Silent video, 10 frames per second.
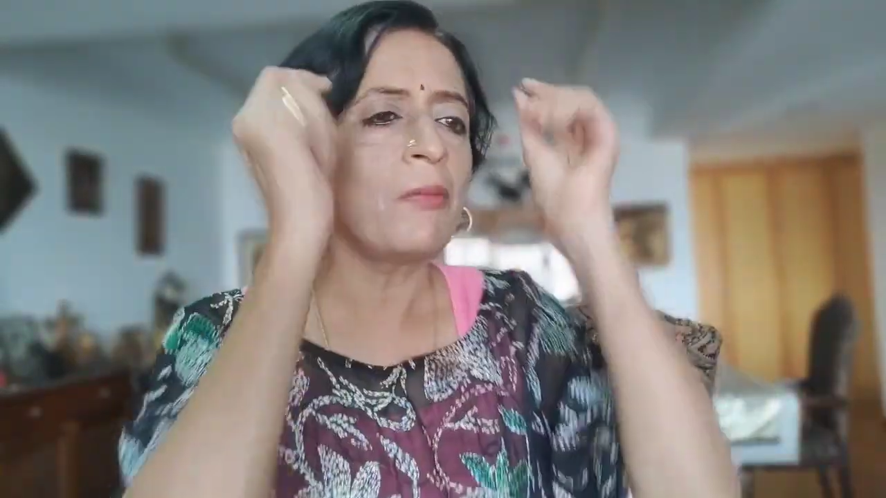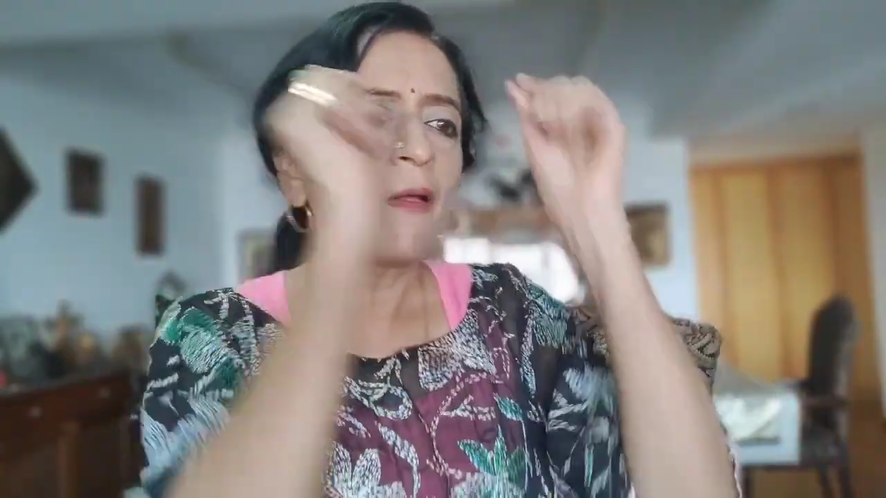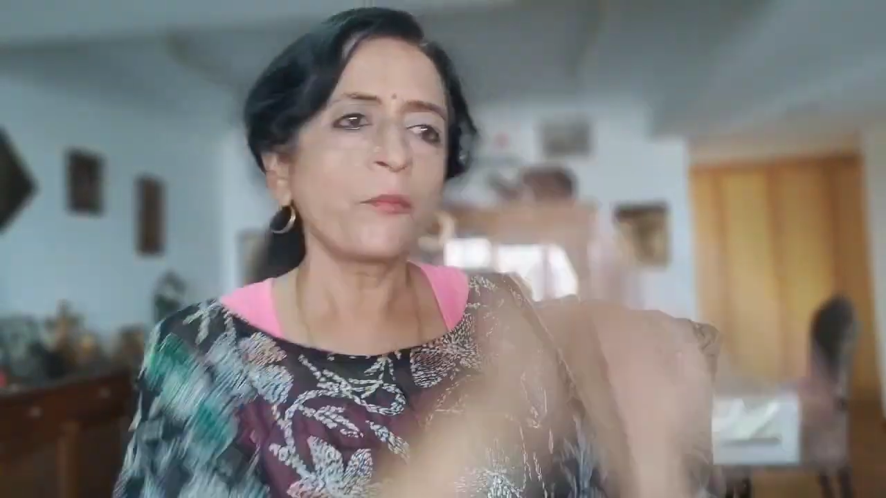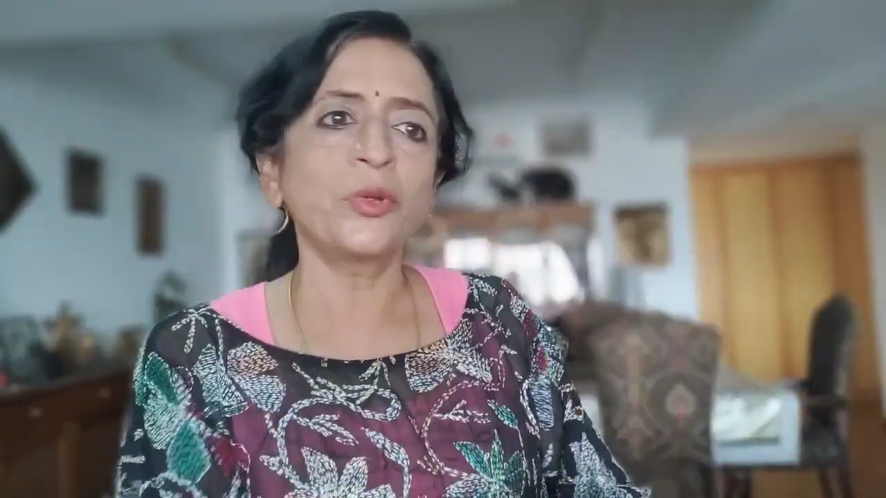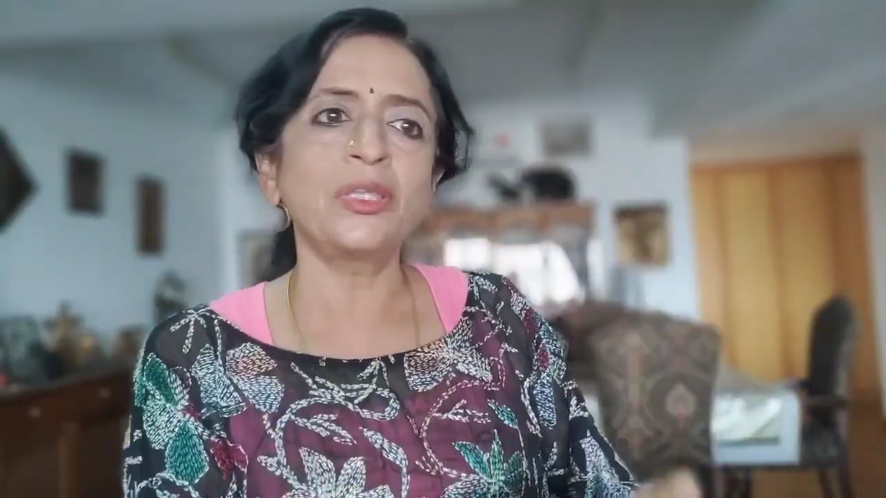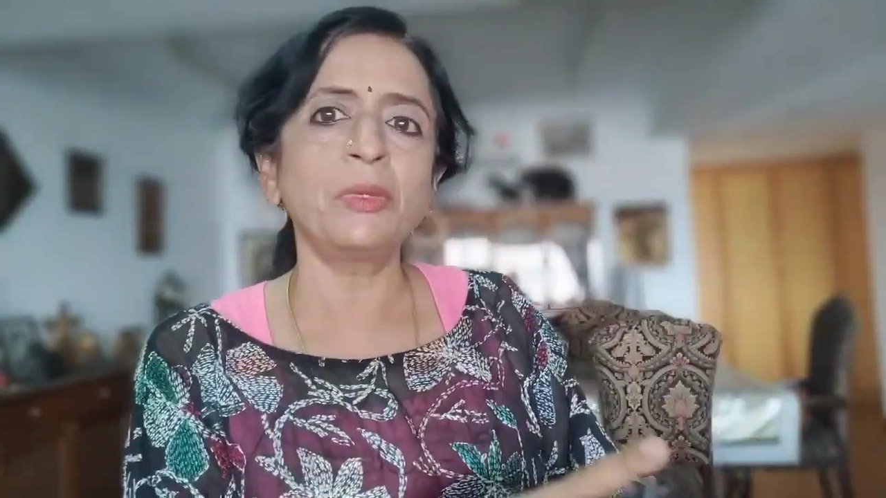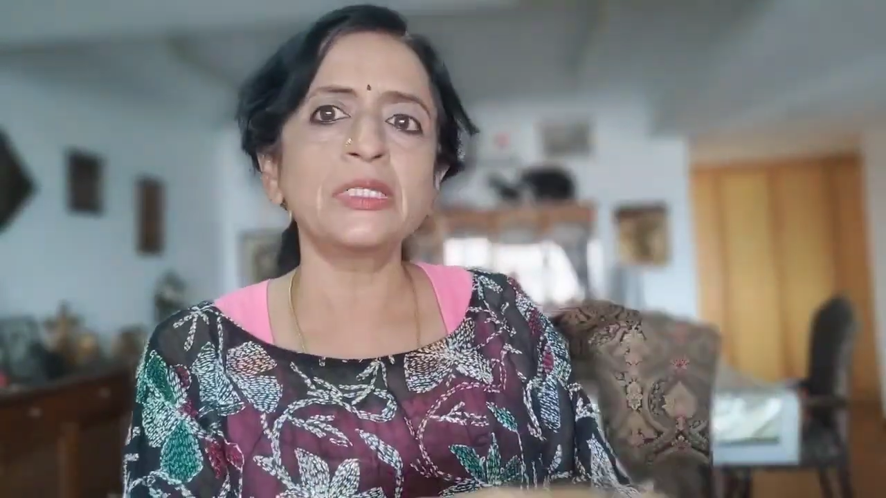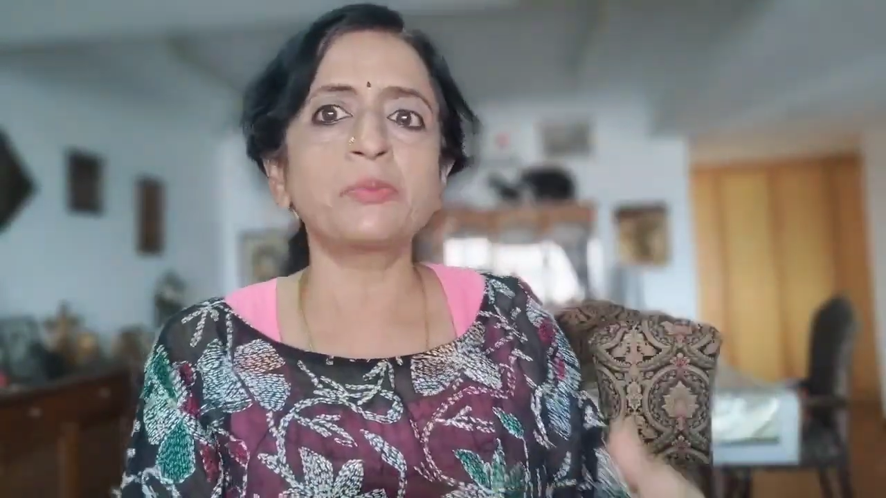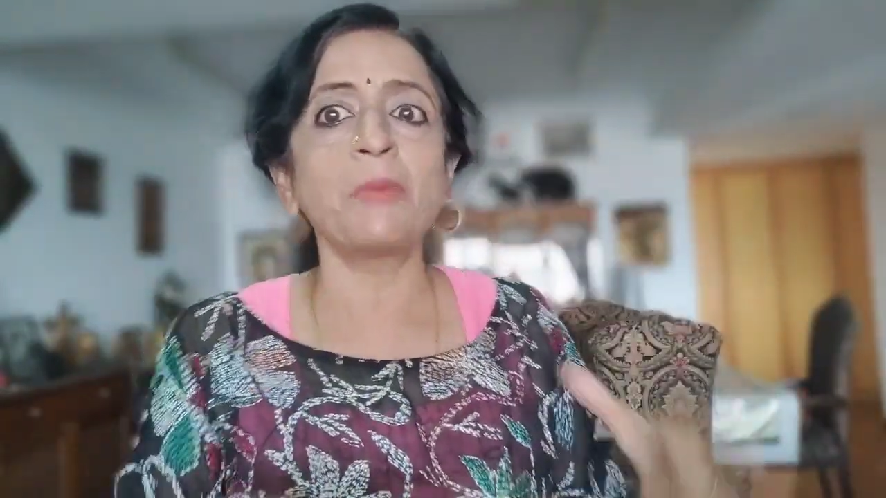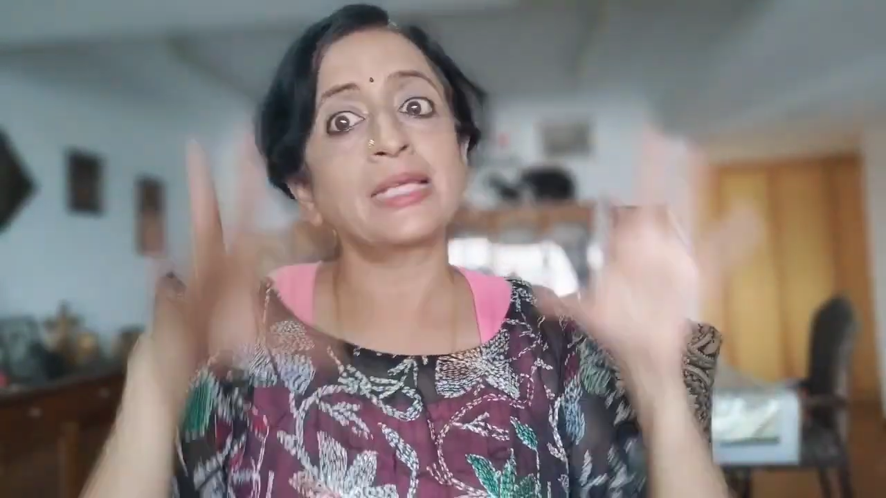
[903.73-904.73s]
put them in his
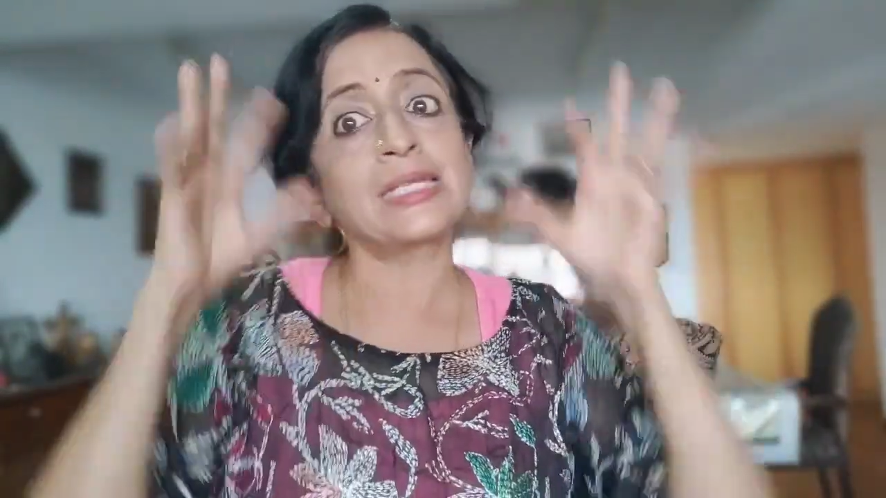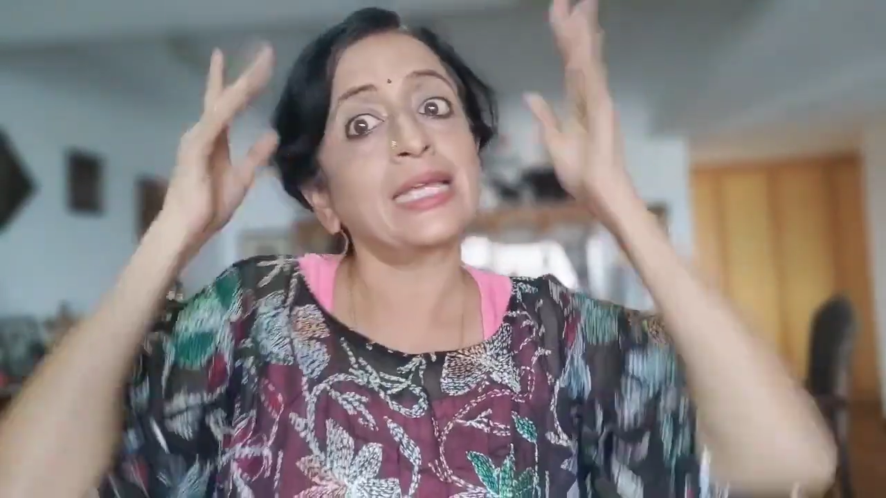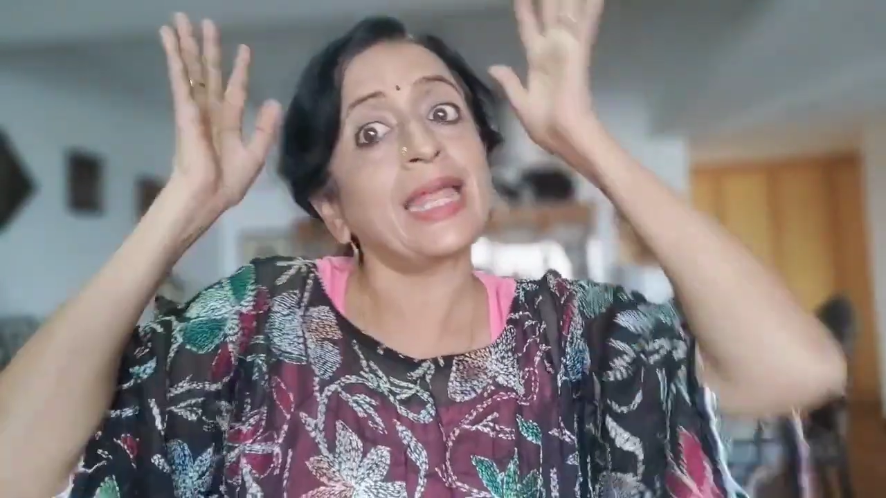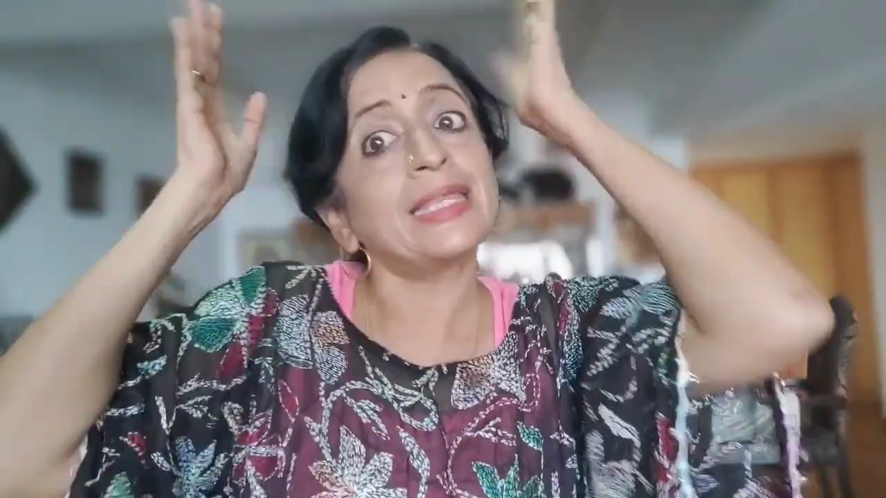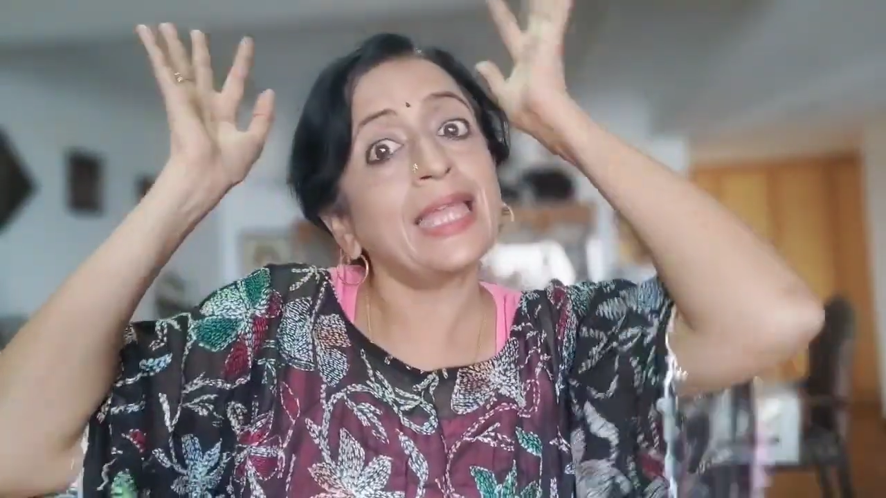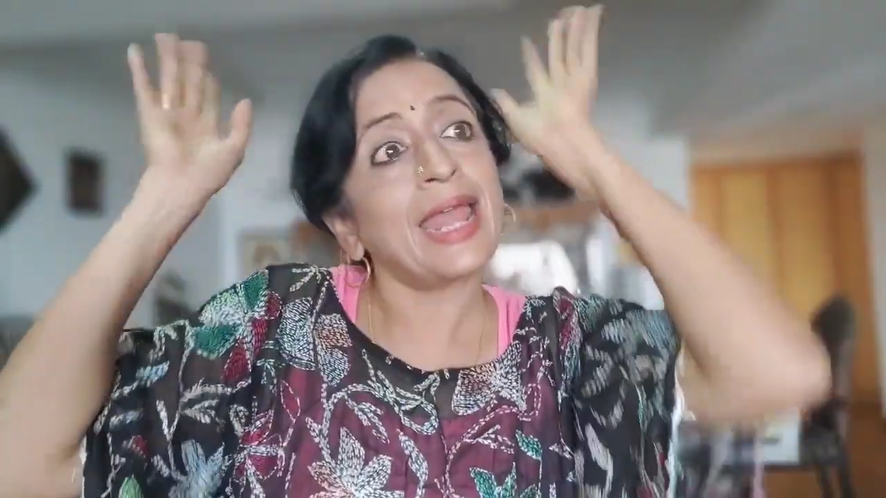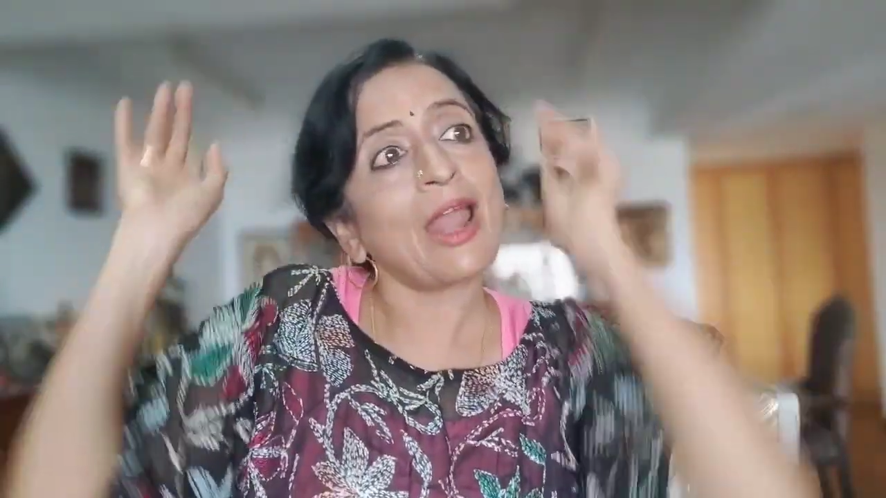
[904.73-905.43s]
basket, and then